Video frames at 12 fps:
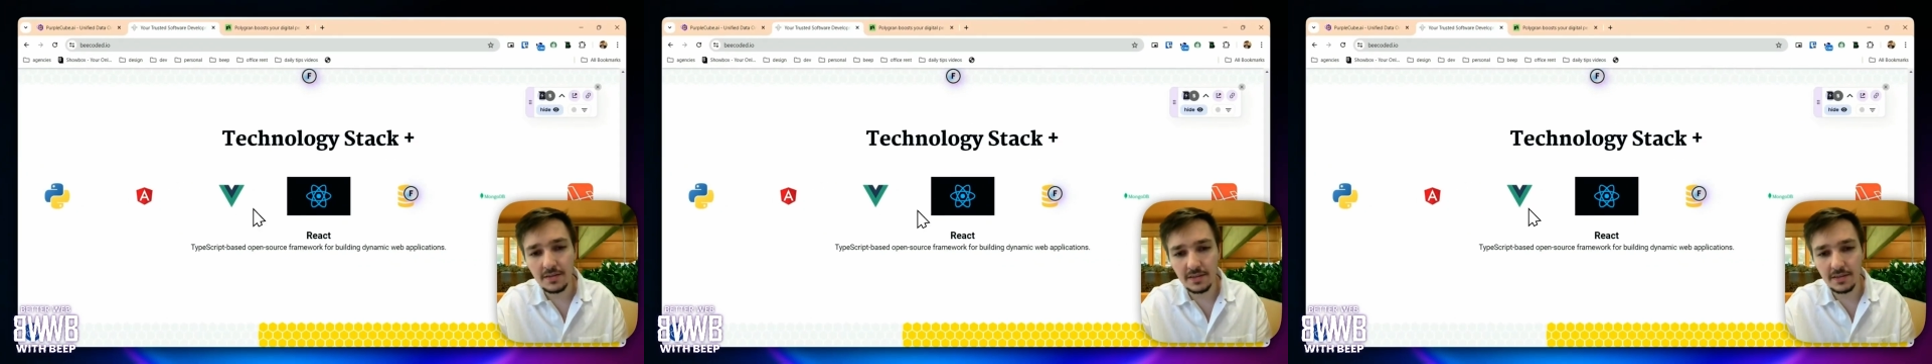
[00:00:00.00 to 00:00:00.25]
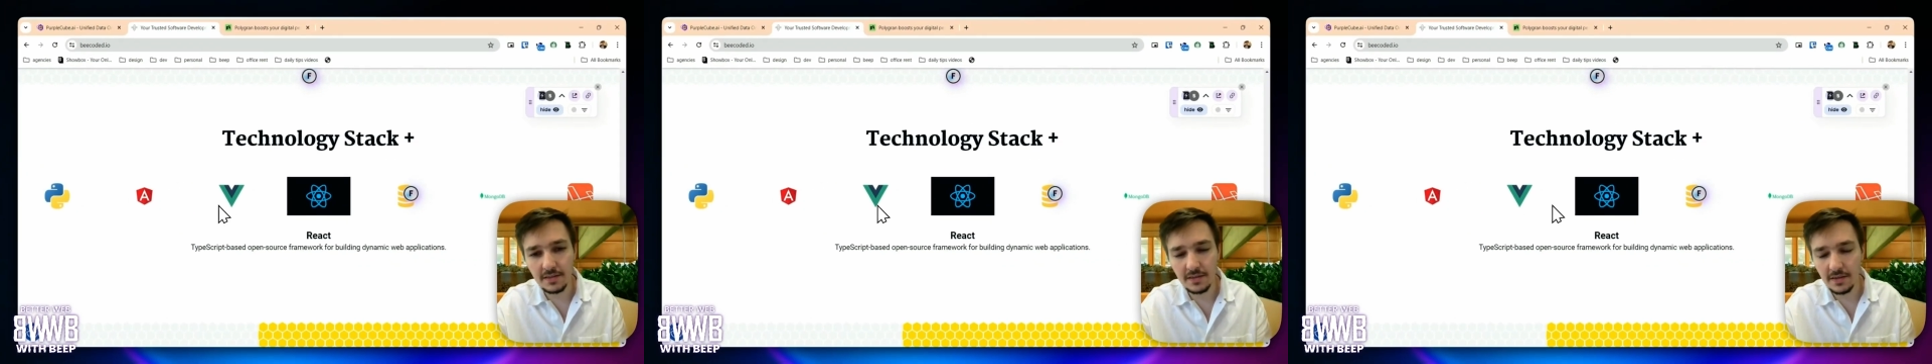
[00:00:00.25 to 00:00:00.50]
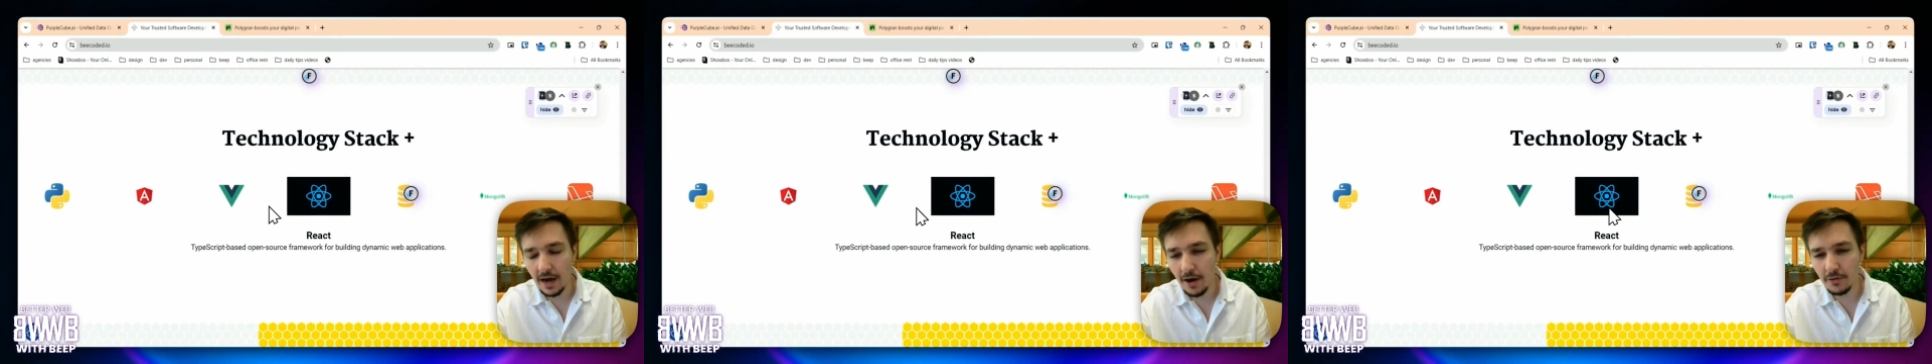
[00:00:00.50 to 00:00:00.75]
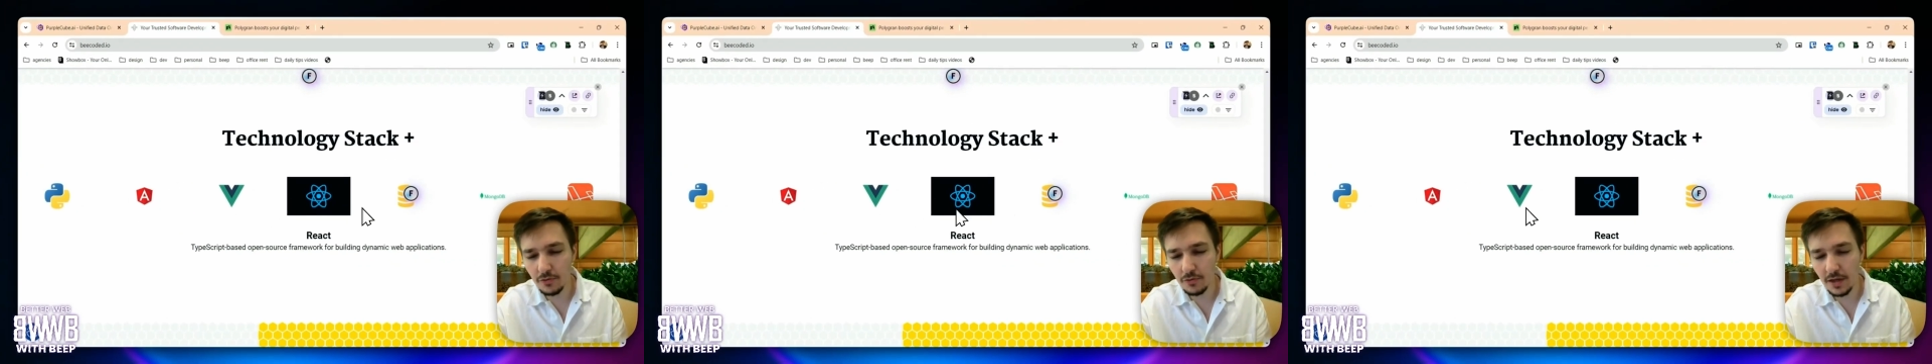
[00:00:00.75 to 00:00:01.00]
just
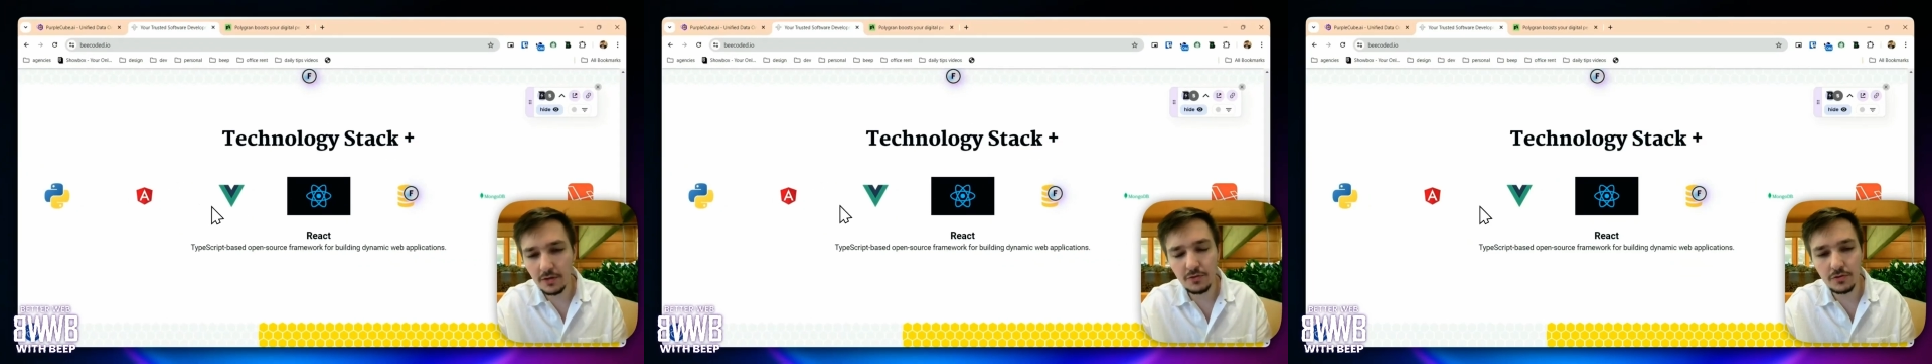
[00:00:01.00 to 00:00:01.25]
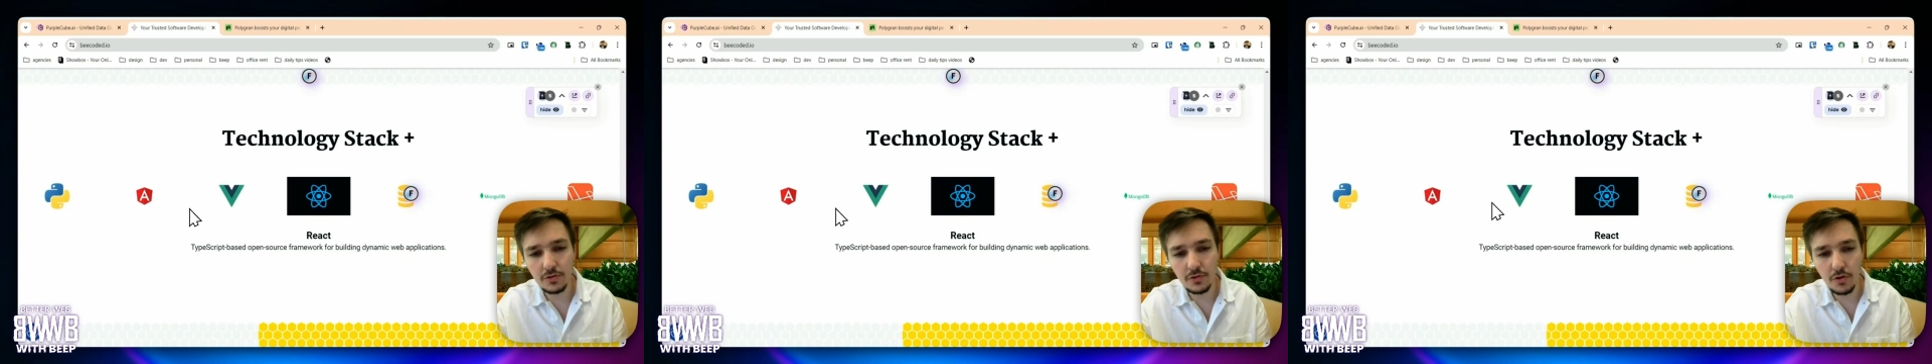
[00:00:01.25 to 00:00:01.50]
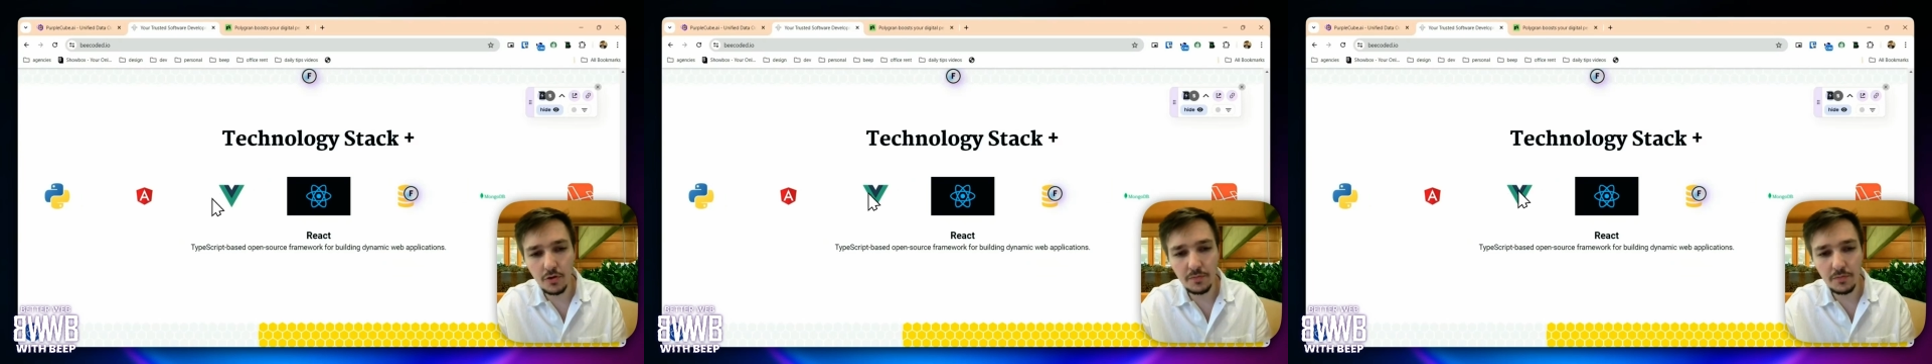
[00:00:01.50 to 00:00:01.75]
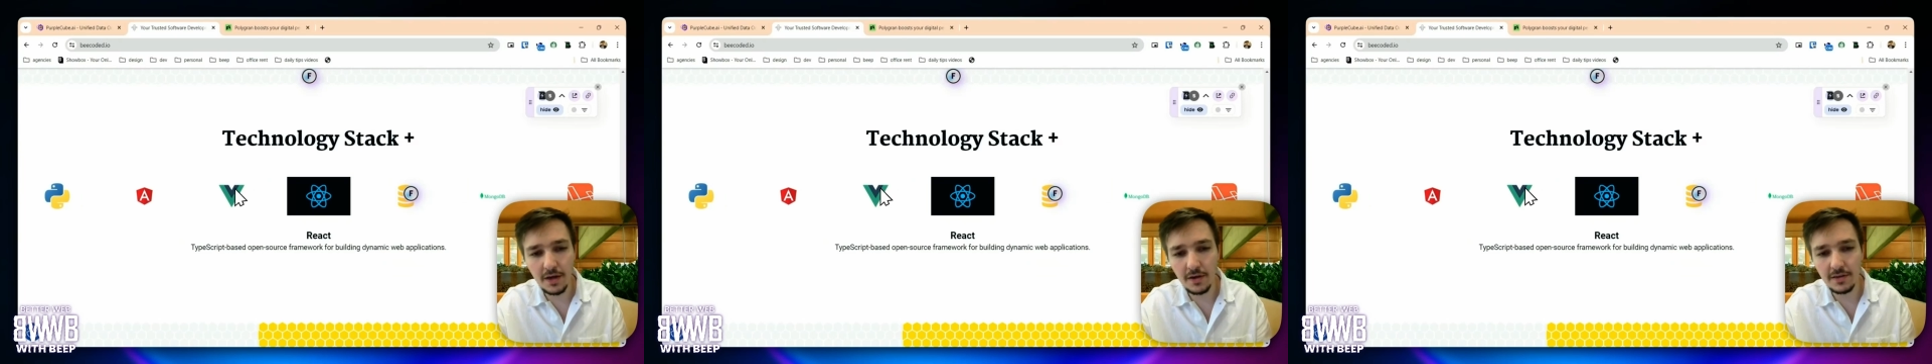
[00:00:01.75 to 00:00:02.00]
auto scroll,
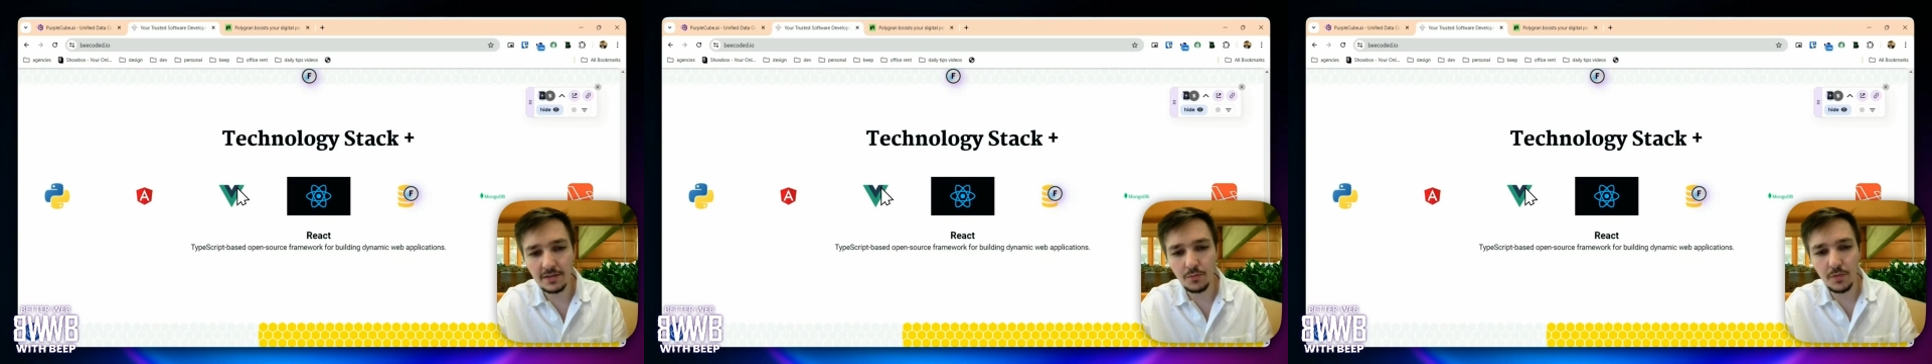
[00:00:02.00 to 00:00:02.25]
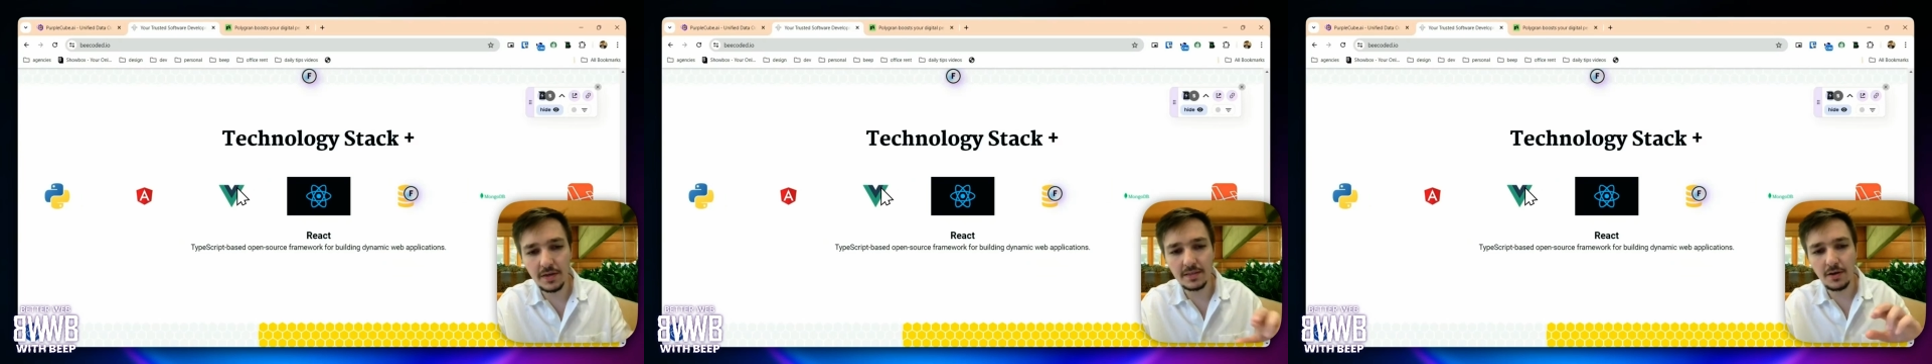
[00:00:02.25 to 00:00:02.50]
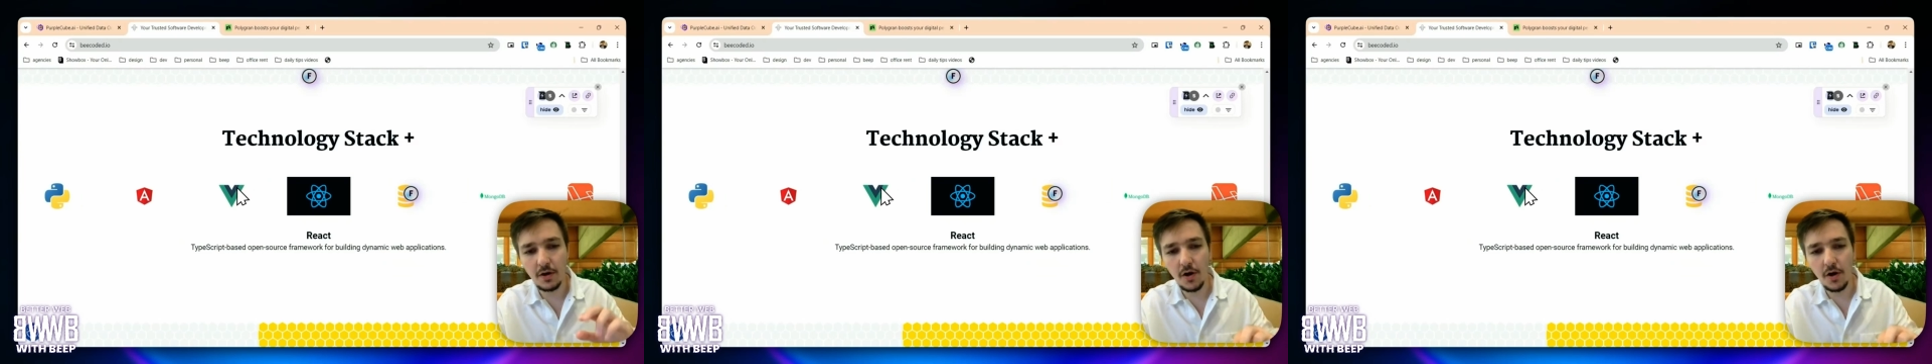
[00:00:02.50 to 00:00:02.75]
because when